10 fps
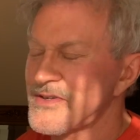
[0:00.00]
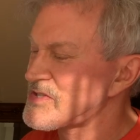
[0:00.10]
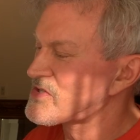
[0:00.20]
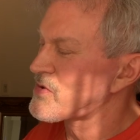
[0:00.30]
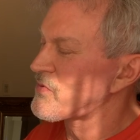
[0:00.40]

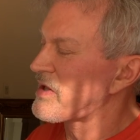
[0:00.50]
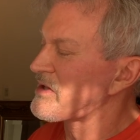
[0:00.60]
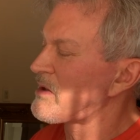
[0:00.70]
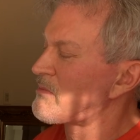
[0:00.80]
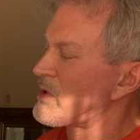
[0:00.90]

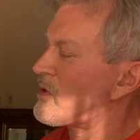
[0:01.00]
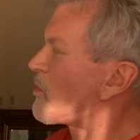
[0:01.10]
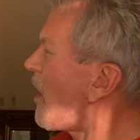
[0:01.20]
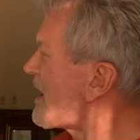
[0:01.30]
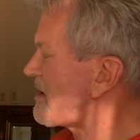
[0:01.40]
cerulean blue
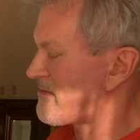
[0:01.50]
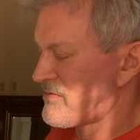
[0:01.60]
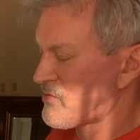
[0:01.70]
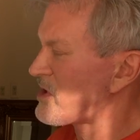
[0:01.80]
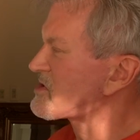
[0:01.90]
and white.
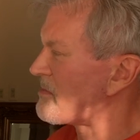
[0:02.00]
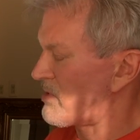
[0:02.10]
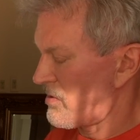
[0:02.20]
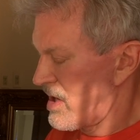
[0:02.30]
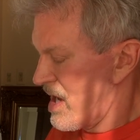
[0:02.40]
Real
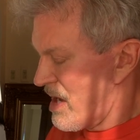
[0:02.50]
simple.